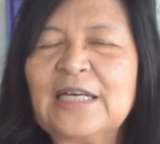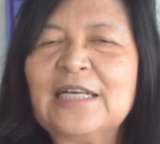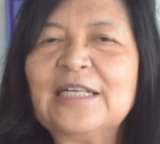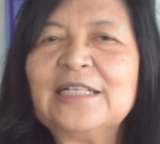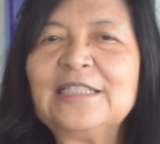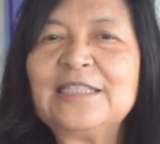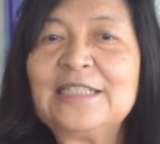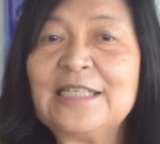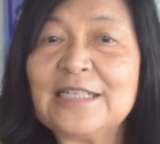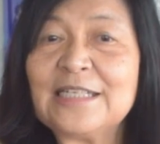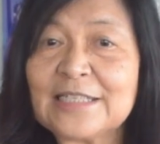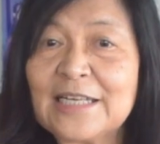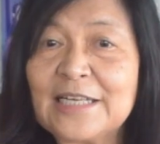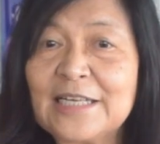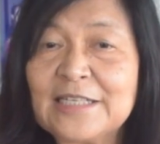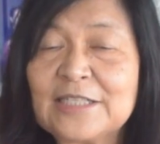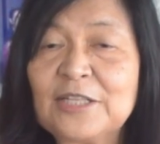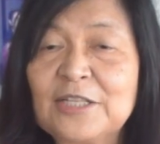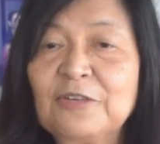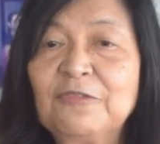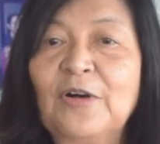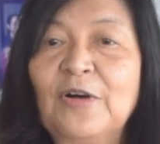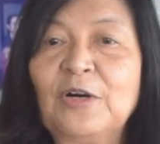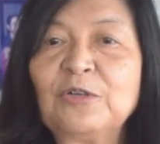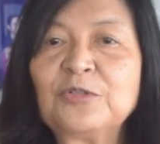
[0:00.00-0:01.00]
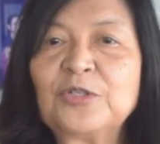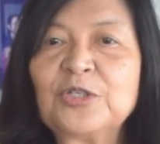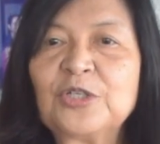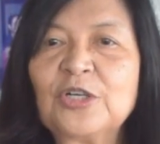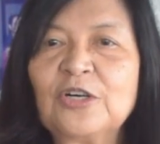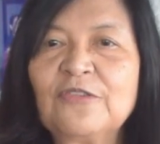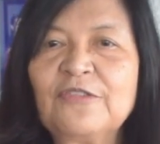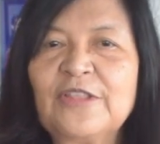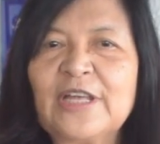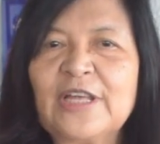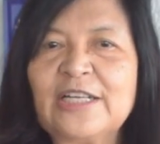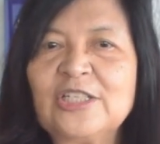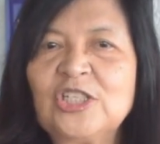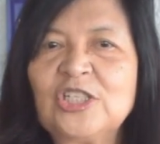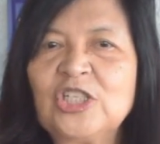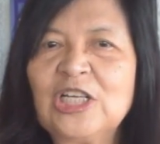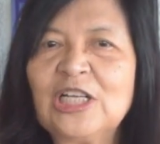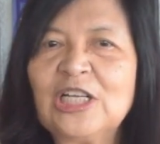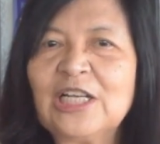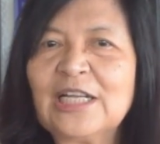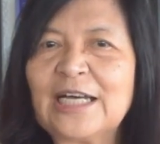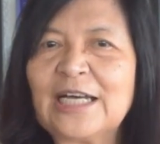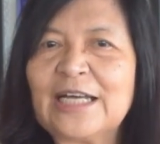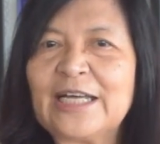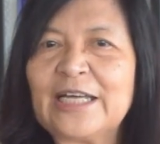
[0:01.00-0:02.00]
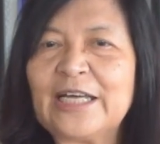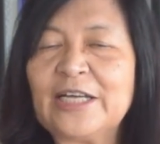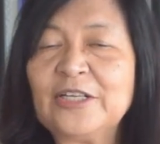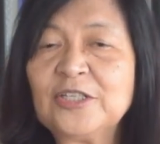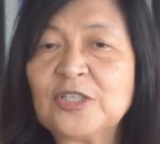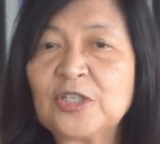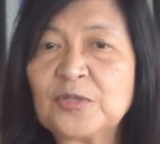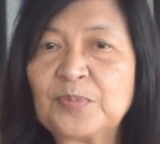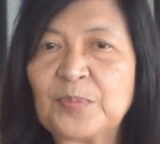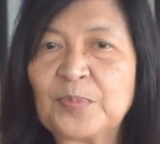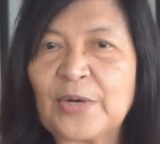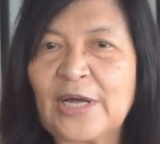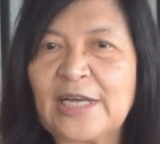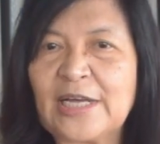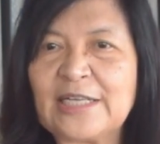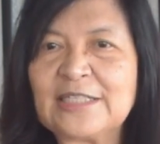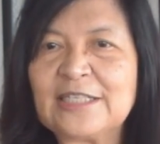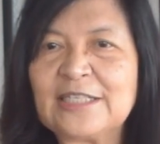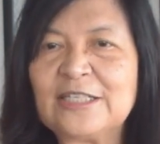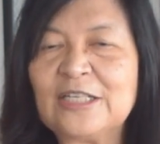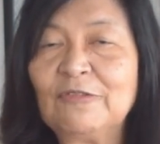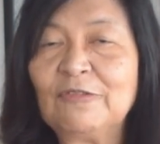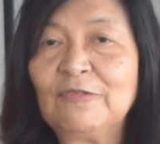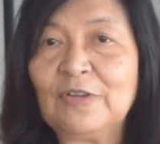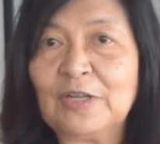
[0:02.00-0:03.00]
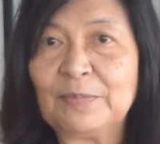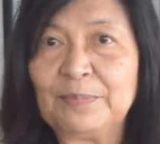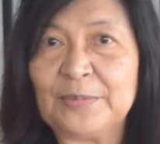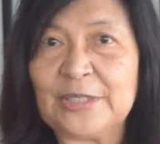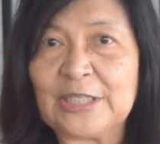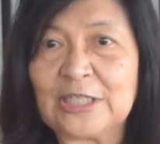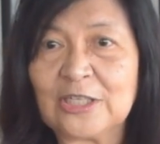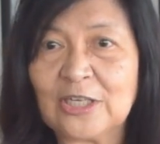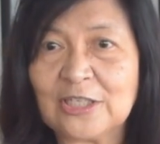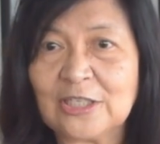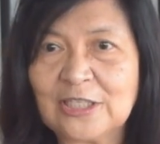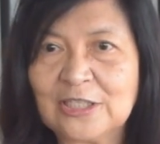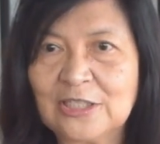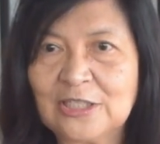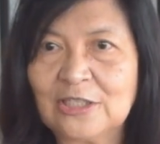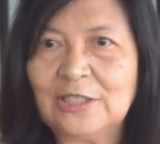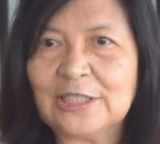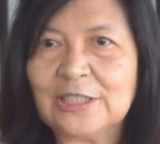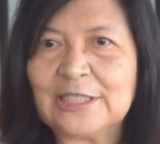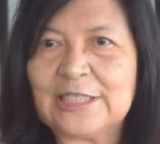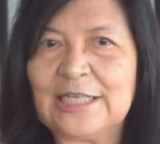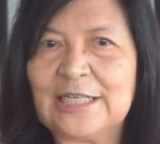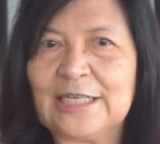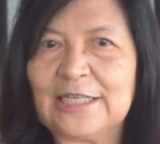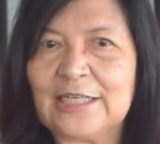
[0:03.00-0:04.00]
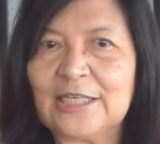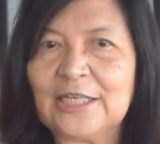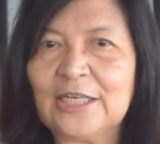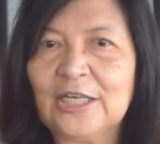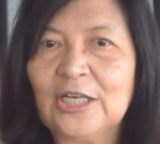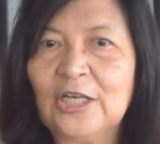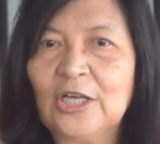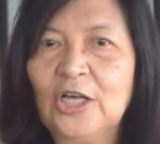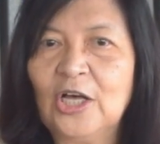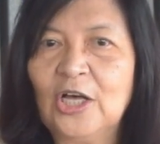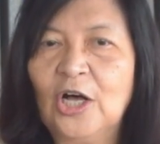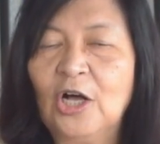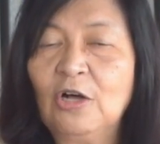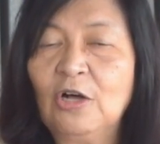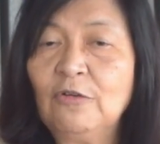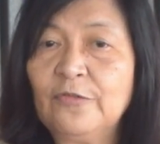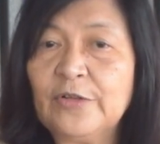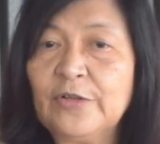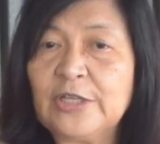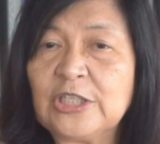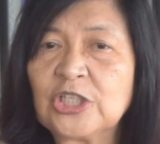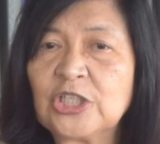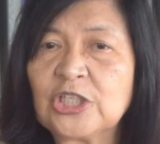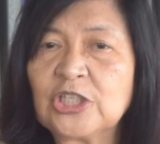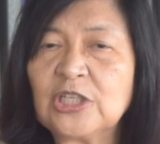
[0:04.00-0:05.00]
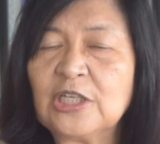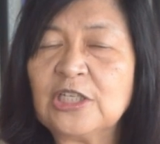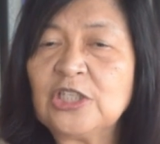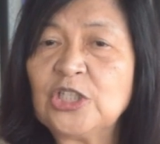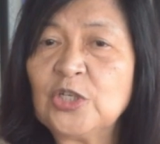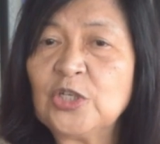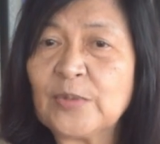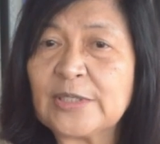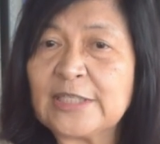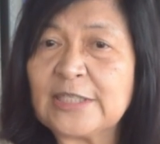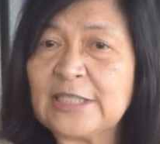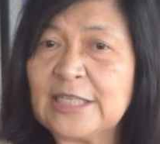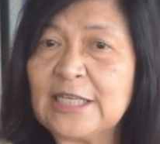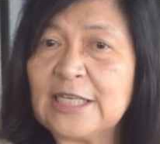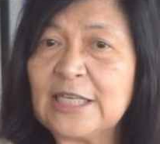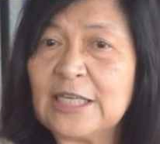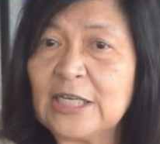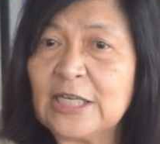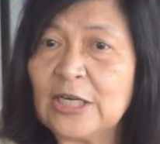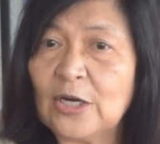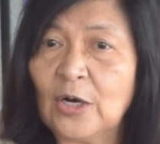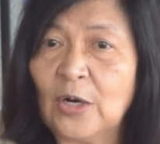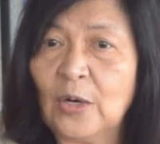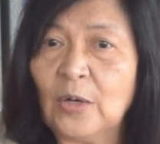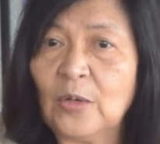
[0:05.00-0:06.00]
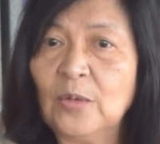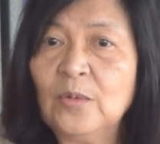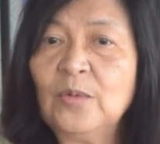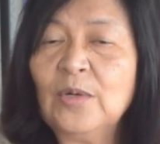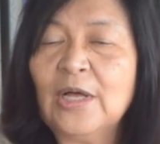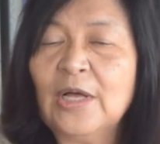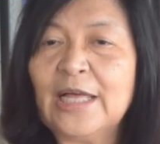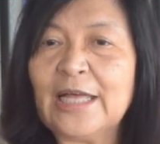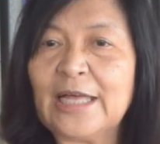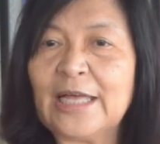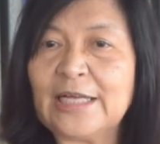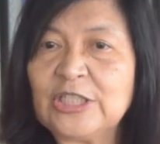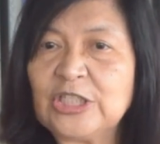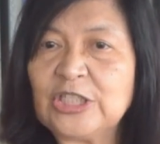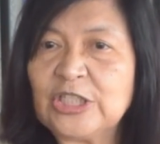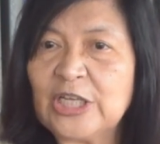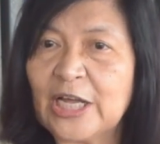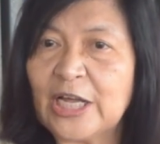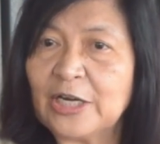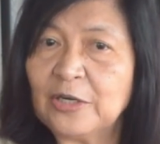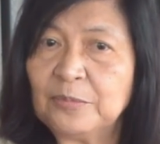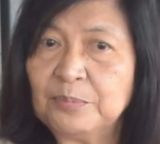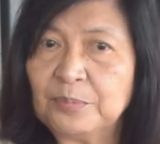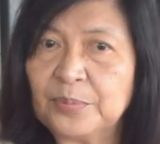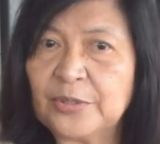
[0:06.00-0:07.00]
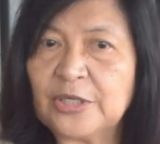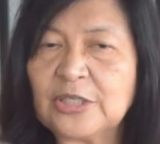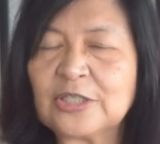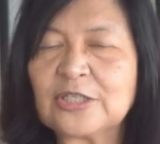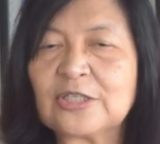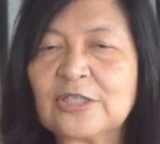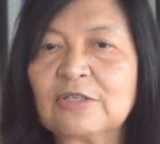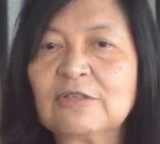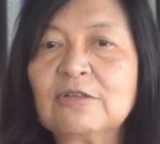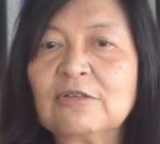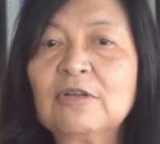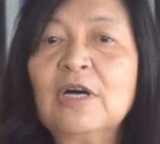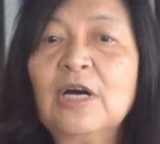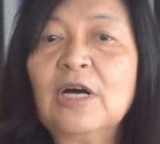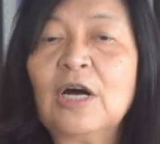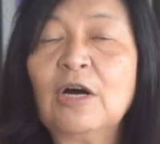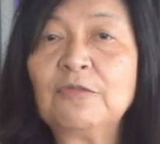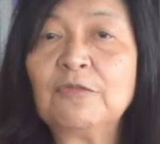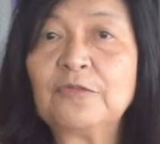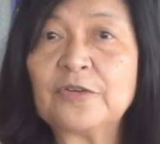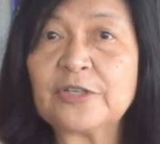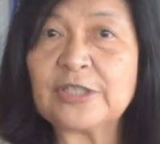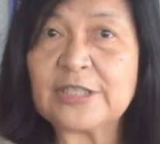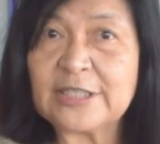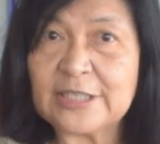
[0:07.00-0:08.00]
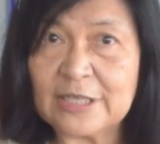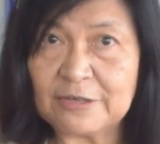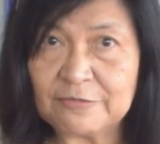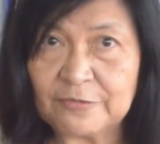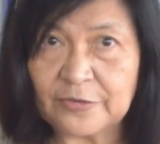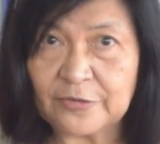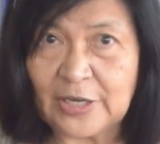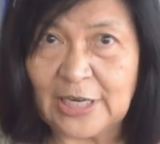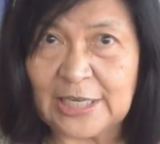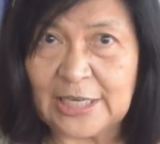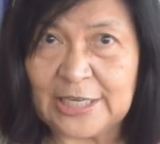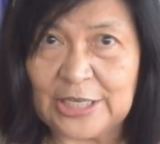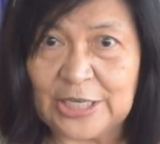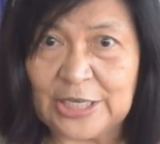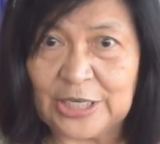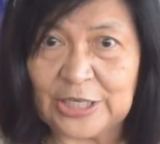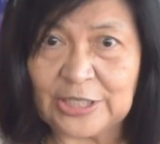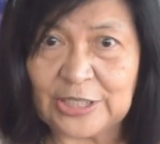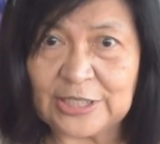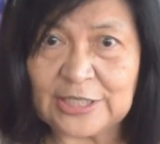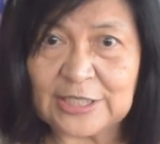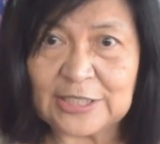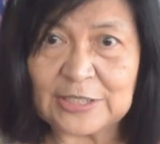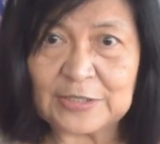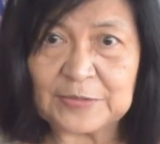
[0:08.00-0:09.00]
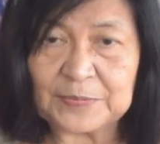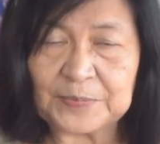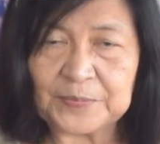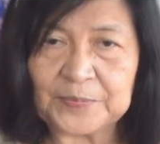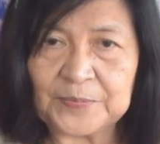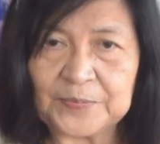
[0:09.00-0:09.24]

Tita is the founder of the Anchila Enterprise Development Consulting, of which she was CEO and chairperson for several years.